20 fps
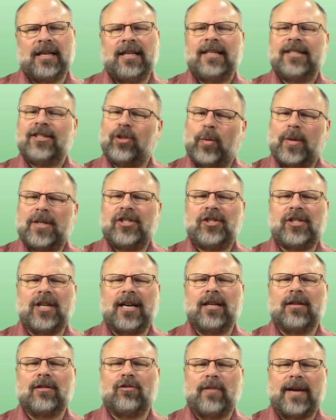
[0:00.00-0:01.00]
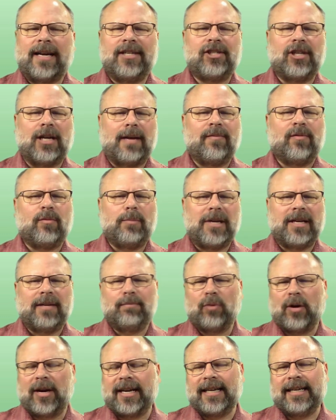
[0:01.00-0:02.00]
It's always done a great job for me in
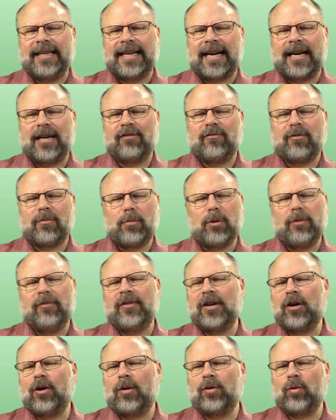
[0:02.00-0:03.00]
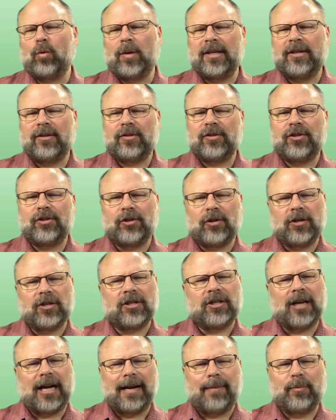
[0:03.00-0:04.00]
breaking down and removing old oils, dirt,
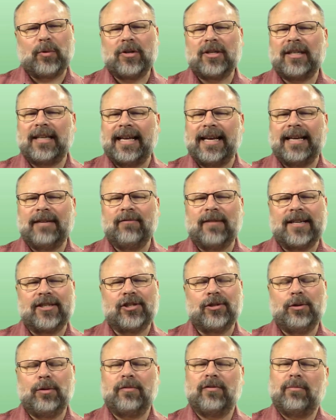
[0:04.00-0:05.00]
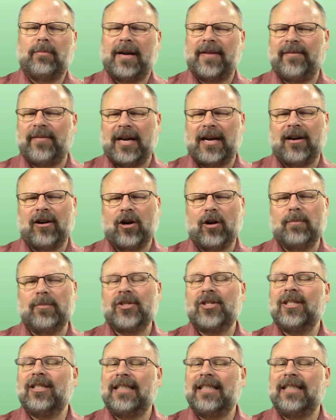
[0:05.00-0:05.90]
copper, and lead residue from my firearms,